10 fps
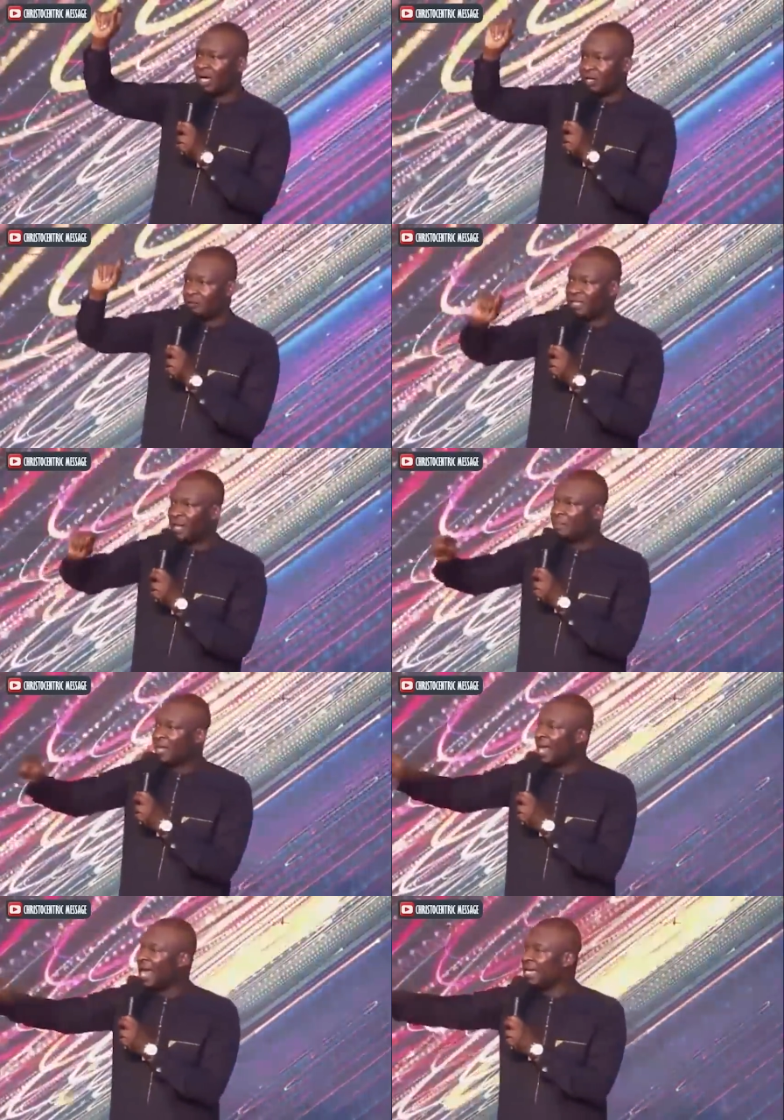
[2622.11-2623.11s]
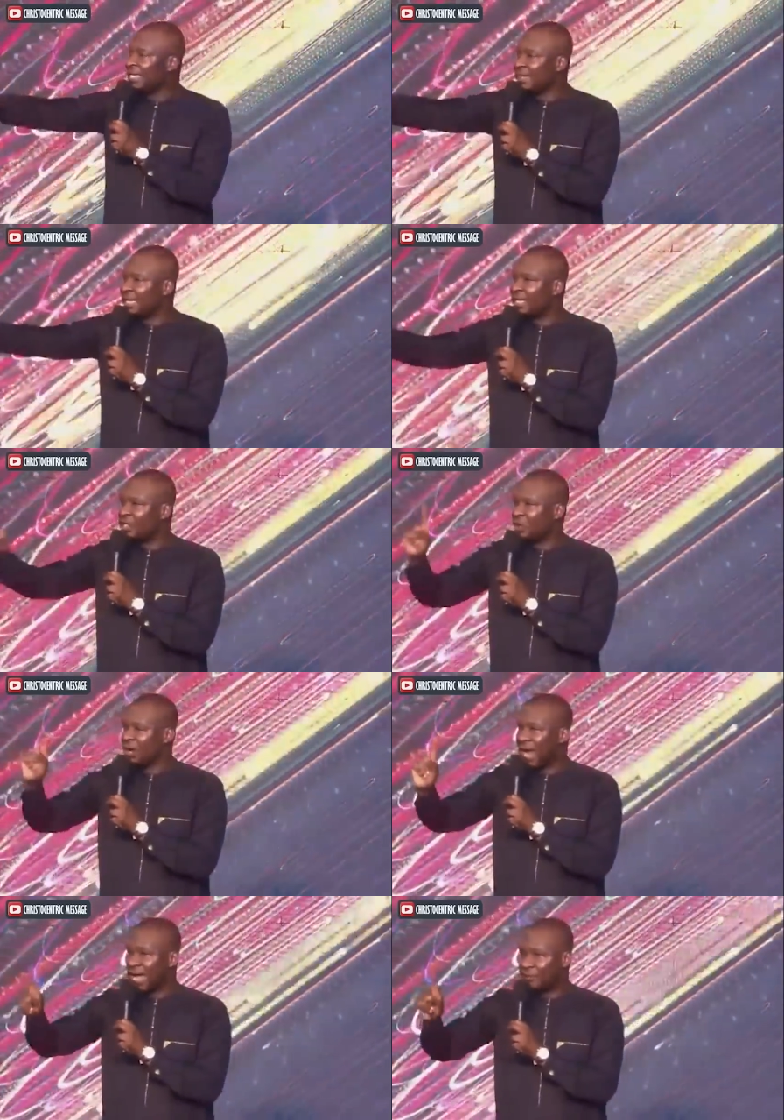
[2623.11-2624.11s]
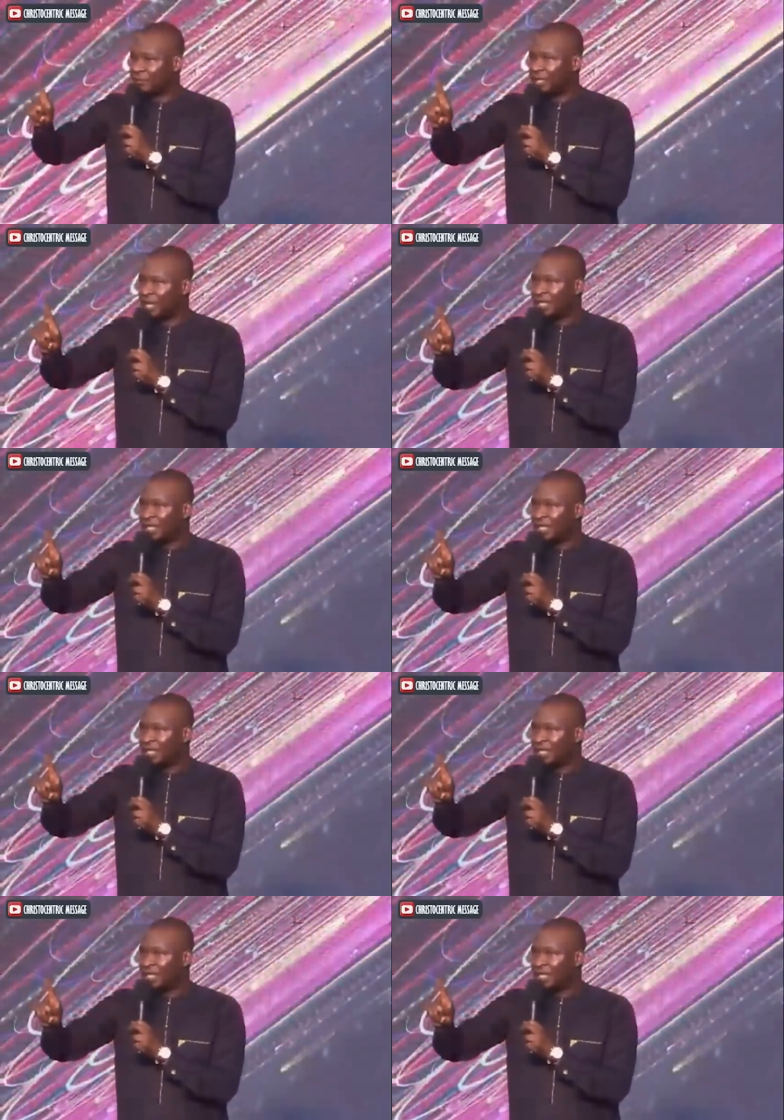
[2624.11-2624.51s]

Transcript: if there be anything in your life